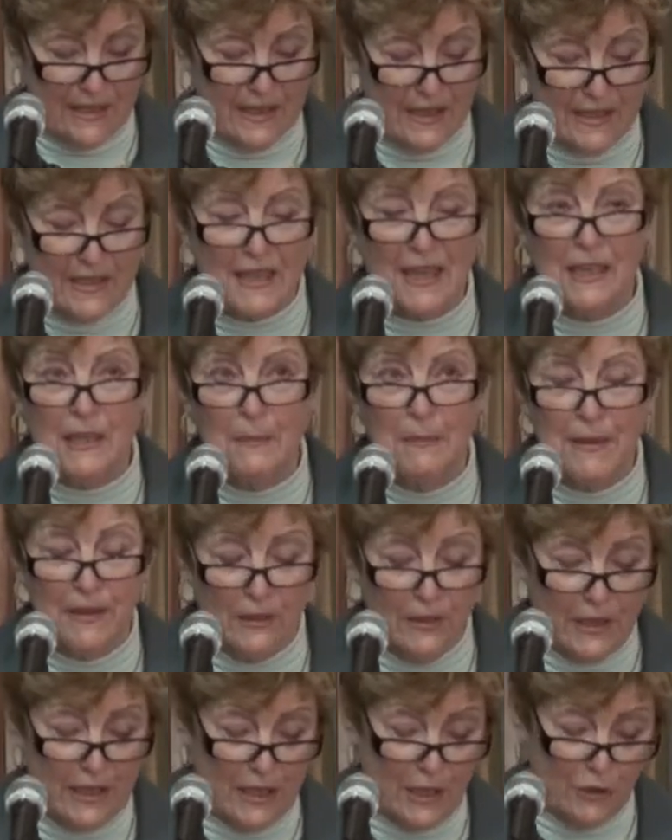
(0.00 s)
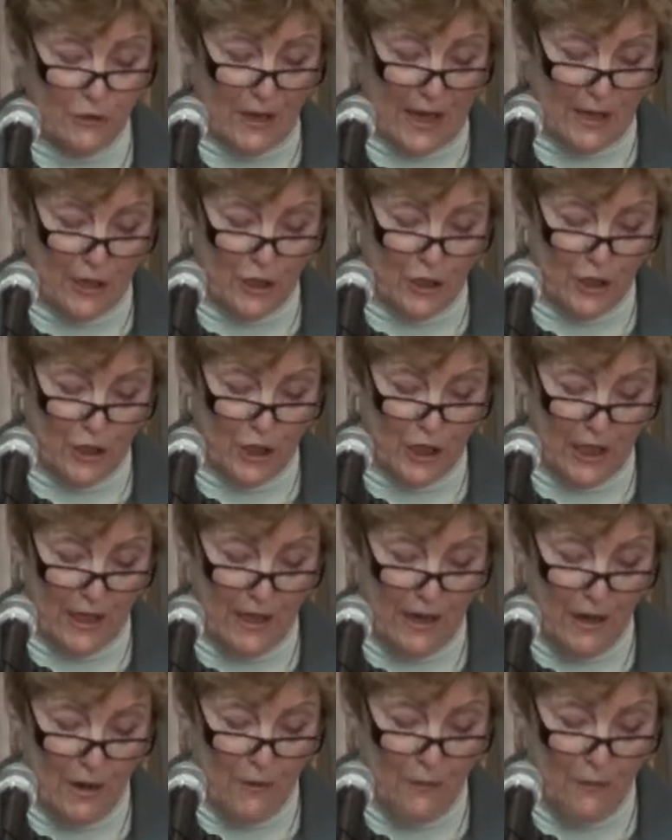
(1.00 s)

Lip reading: sustainability strategy